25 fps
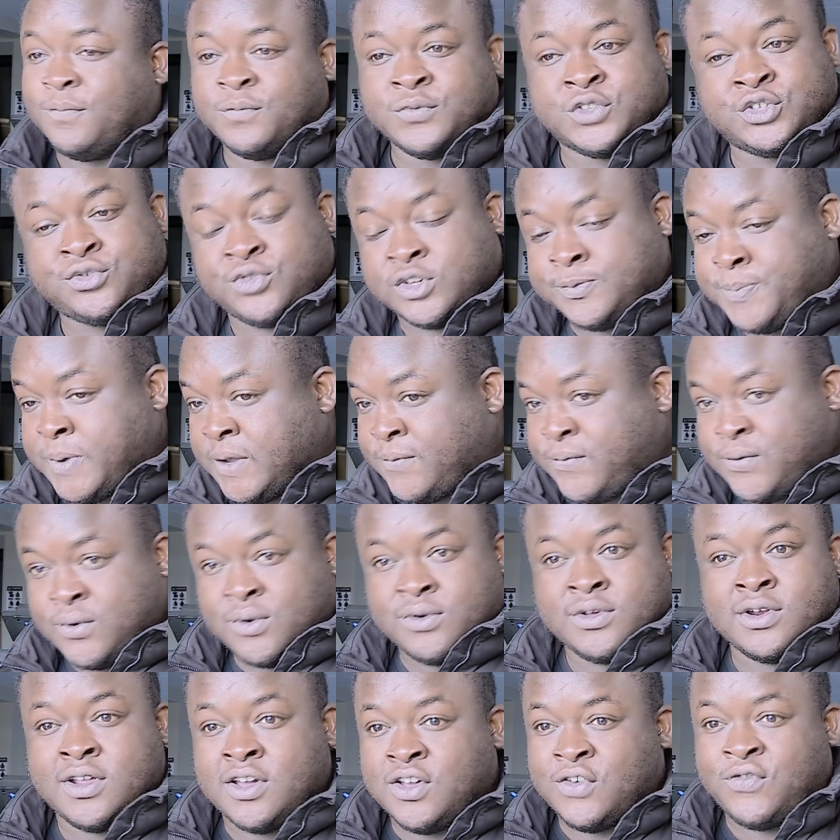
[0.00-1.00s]

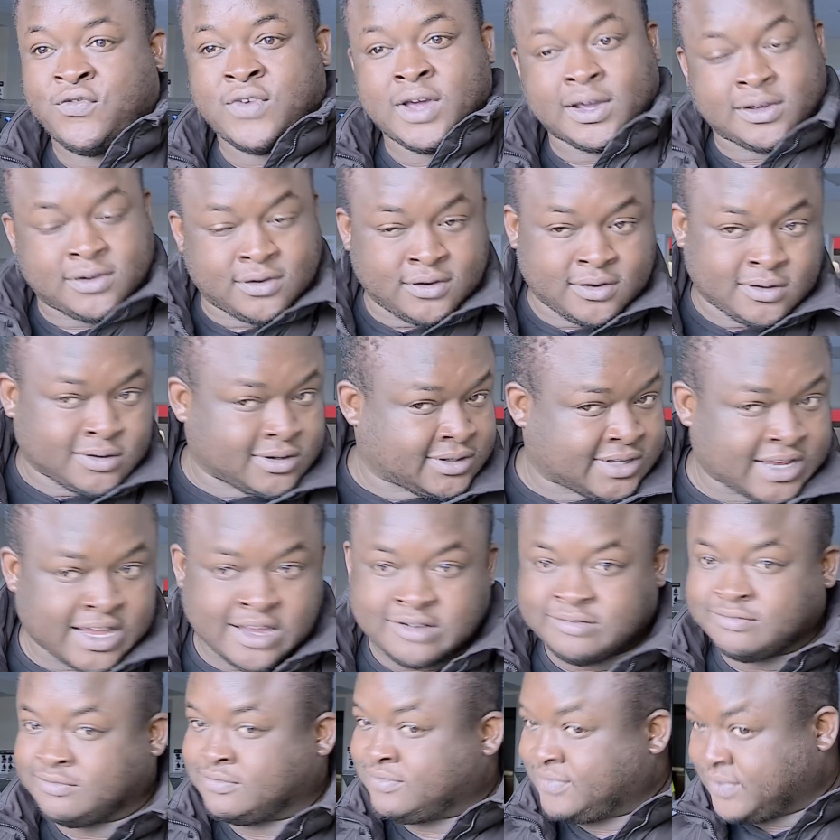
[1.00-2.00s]
Disrespectful, you know, fuck you, this,
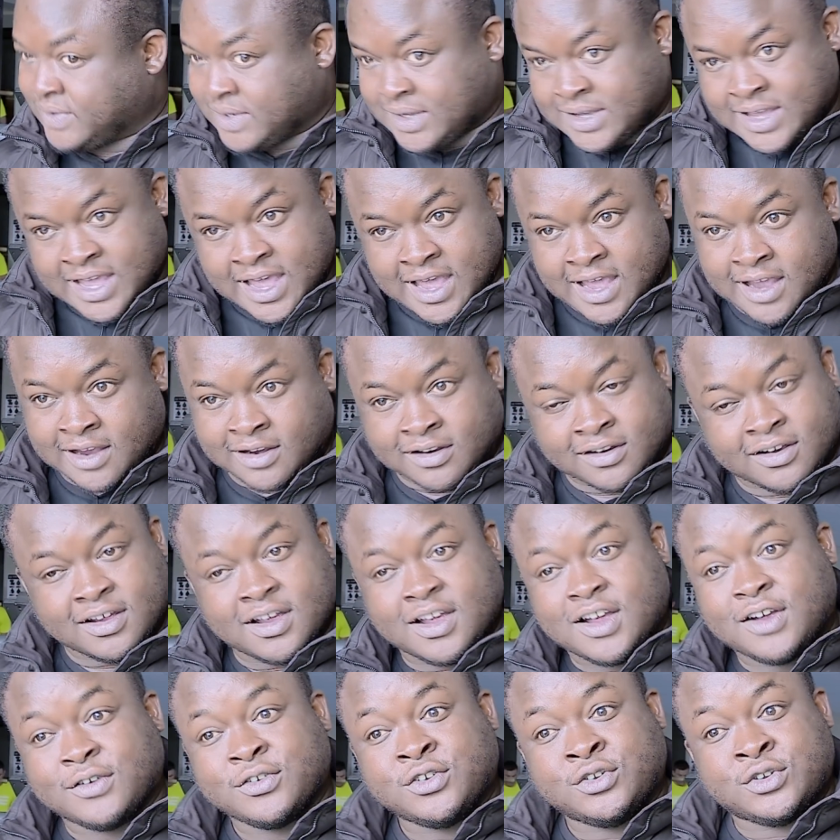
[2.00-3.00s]
that, cane.
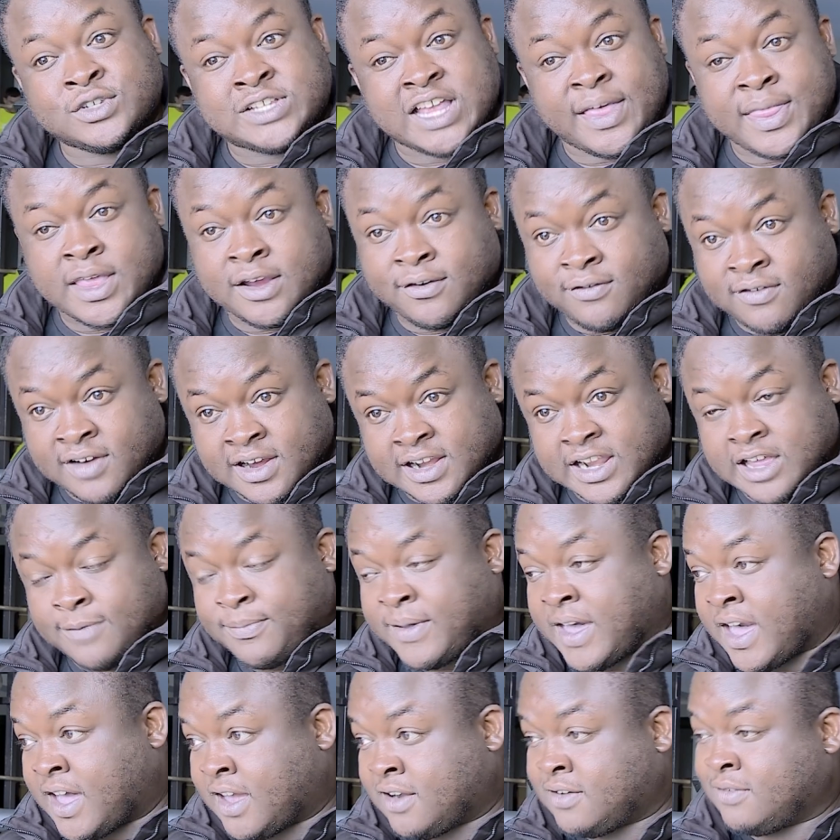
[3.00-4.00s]
You do something really
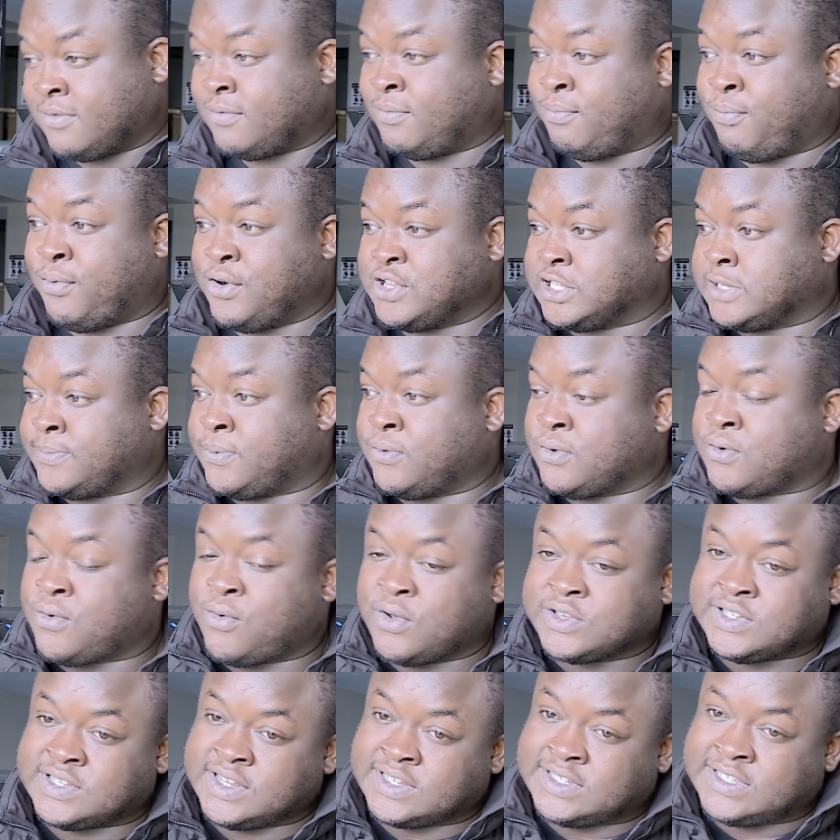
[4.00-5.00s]
bad, principal
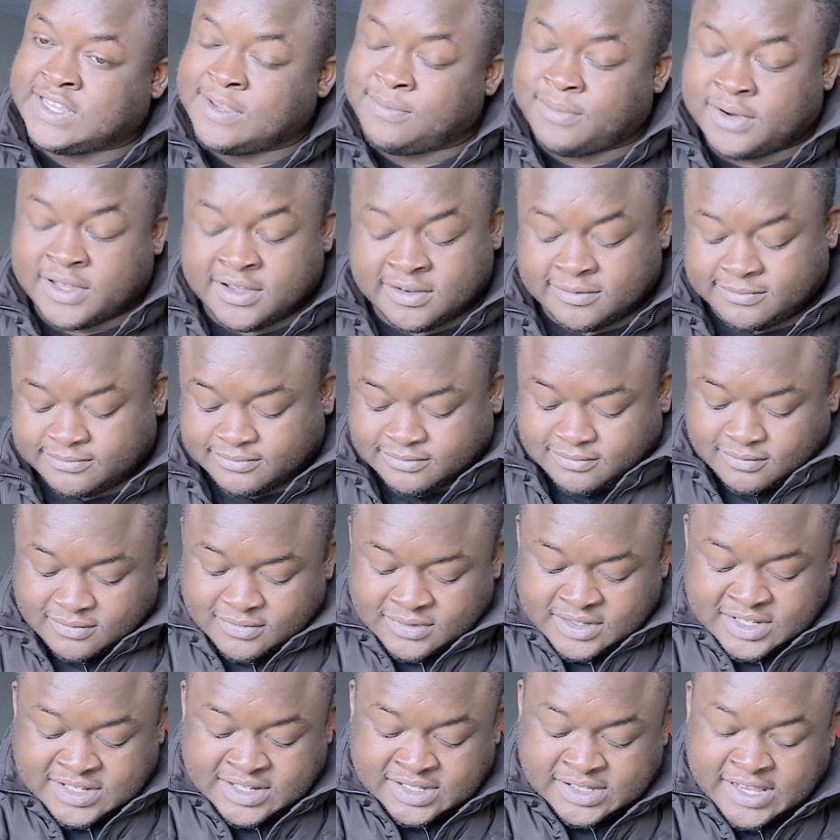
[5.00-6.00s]
calls an assembly,
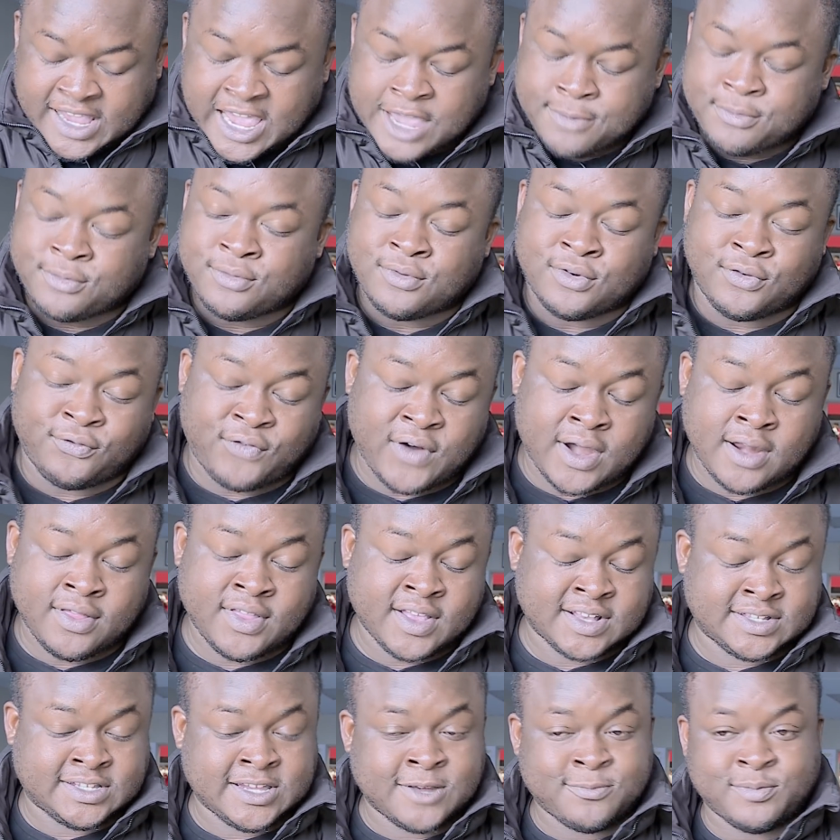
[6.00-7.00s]
there's a table in front of
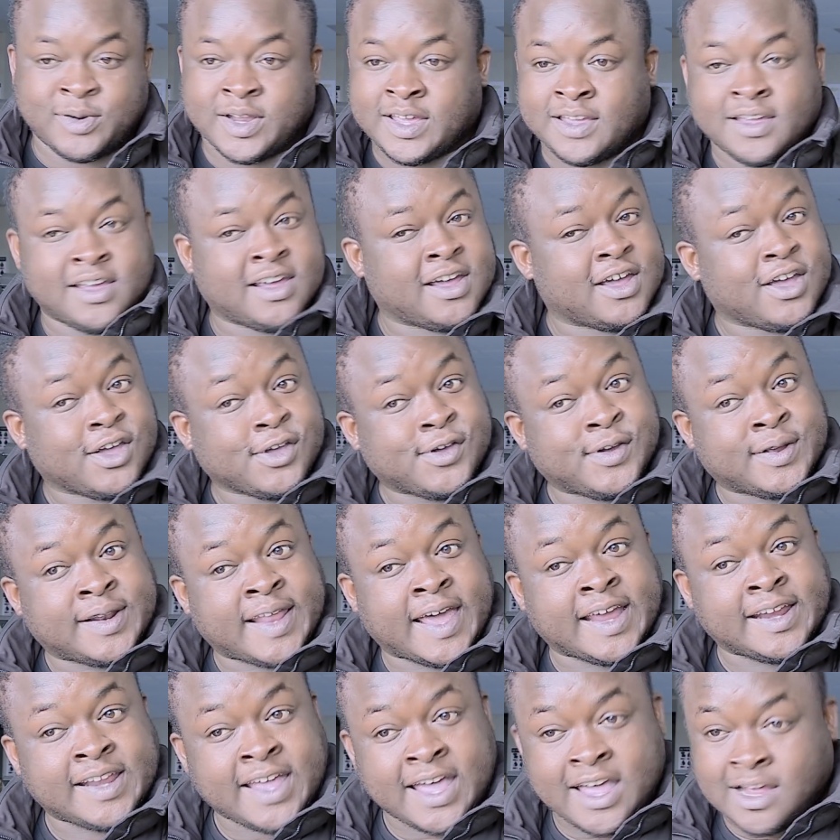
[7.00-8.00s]
the assembly, you
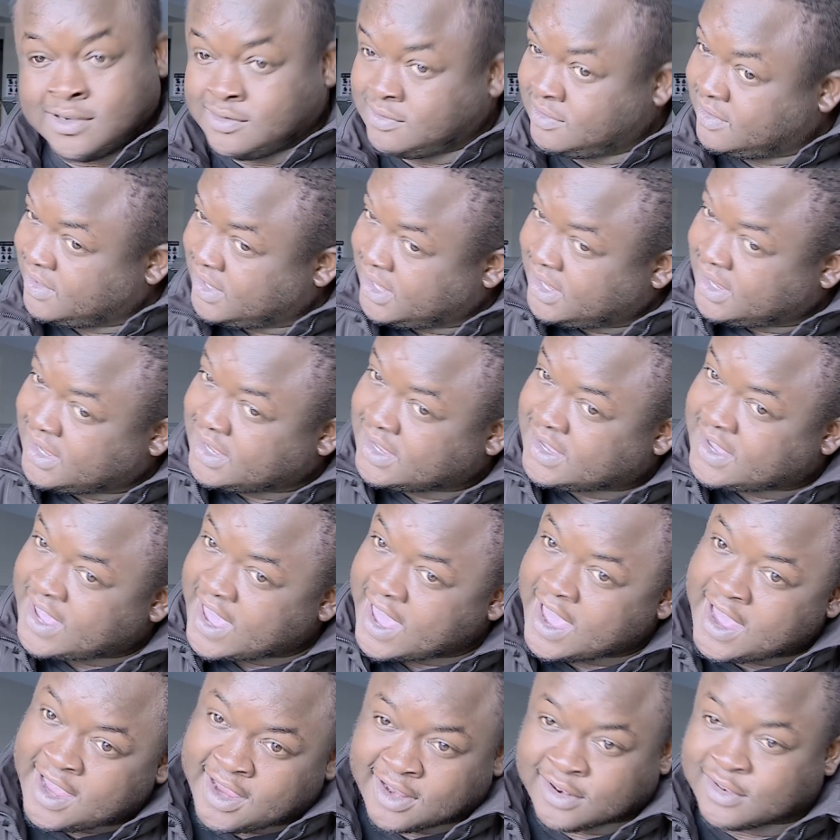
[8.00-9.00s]
lay down,
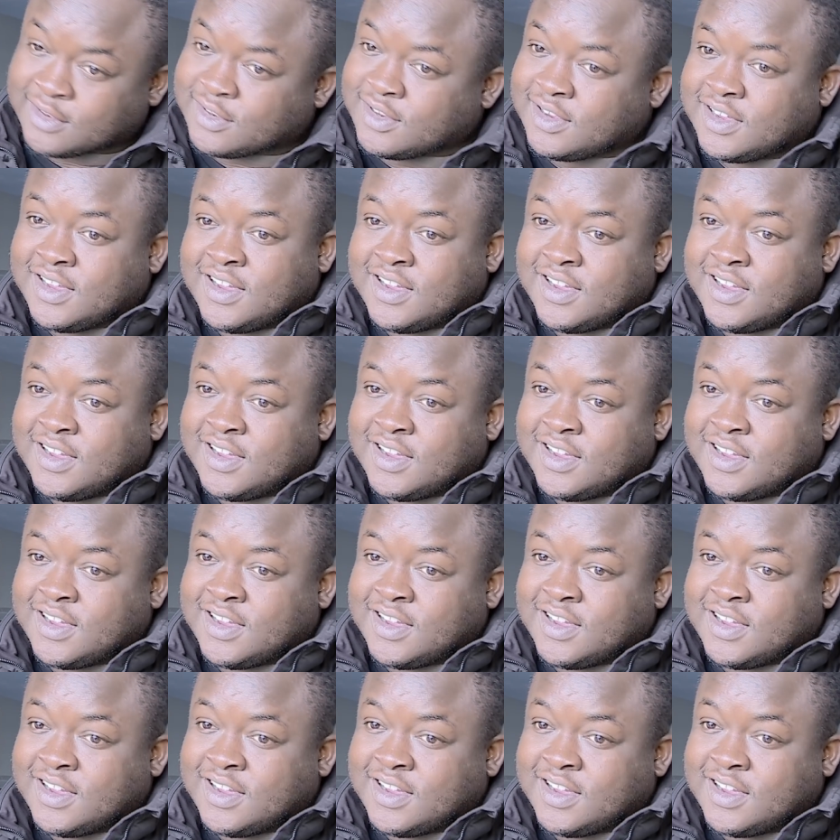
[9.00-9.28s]
cane.